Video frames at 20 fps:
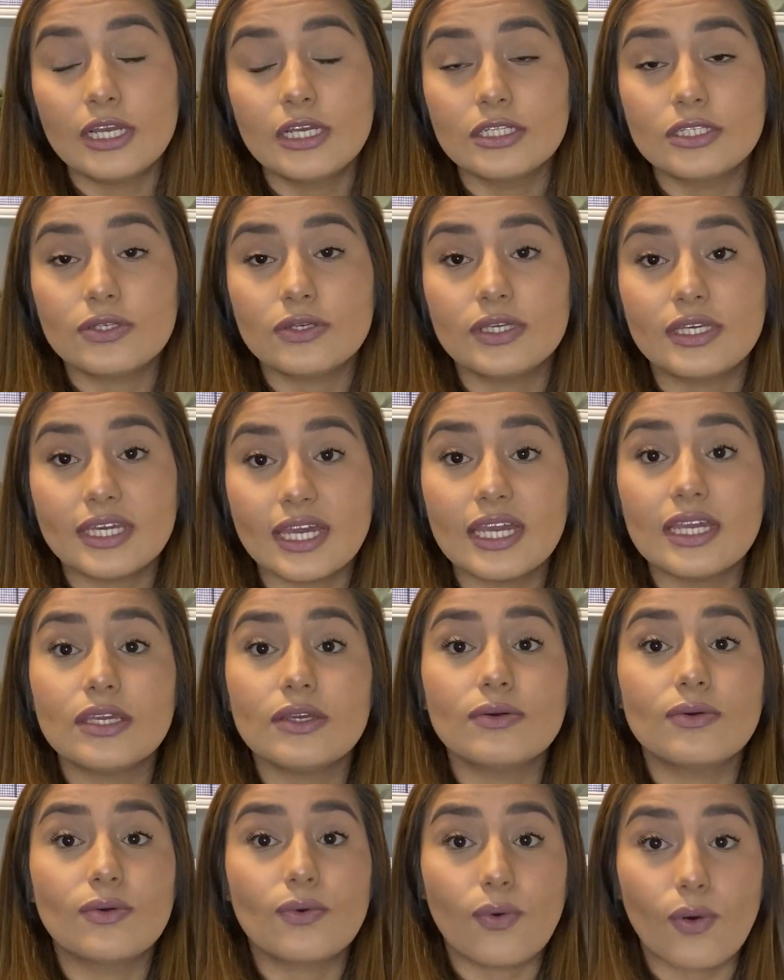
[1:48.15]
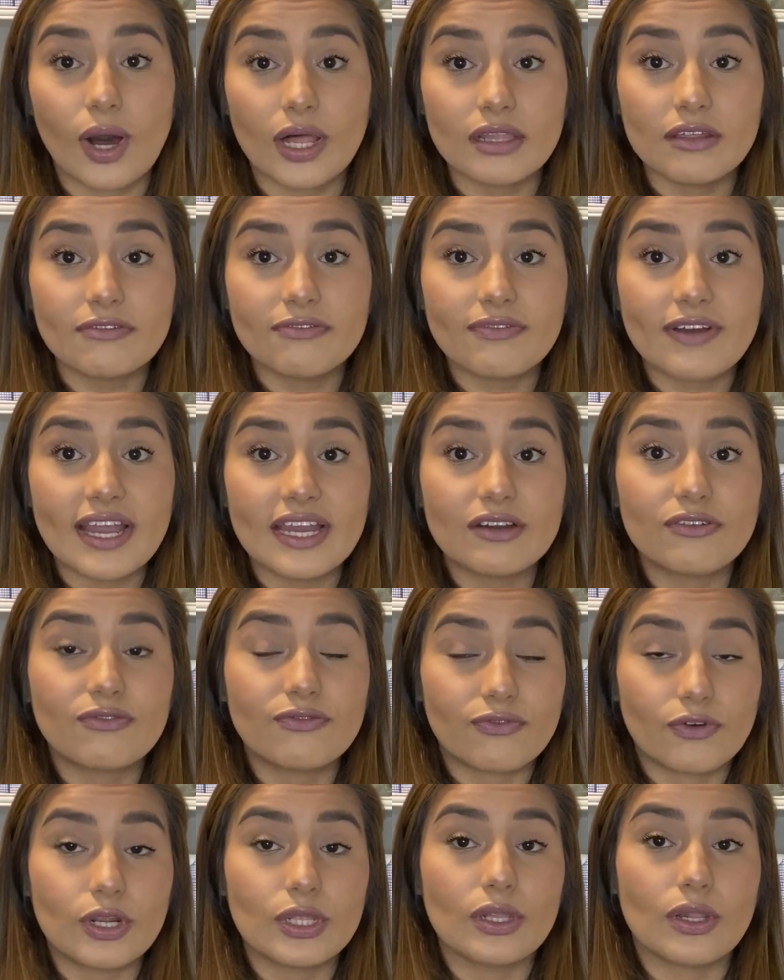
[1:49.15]
to get you qualified
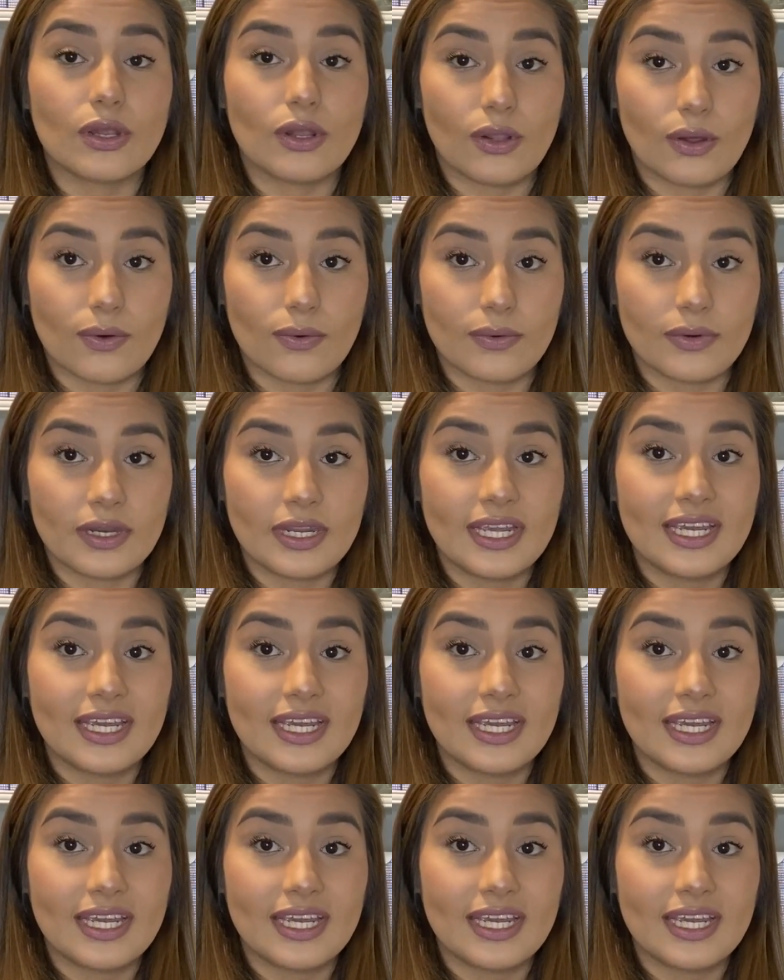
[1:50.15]
for the loan.